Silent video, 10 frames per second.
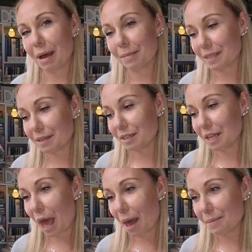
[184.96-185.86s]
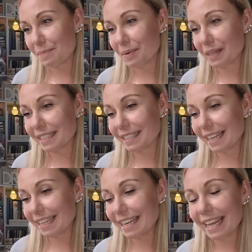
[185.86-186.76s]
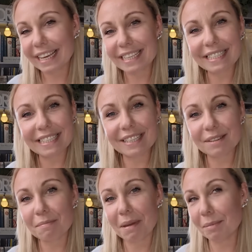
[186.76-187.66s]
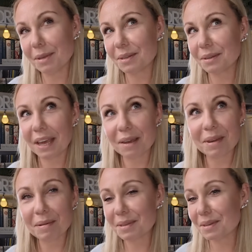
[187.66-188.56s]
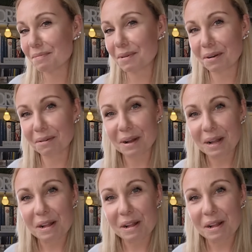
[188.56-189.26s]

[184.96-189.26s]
Amazon. But in the next, maybe today, maybe tomorrow,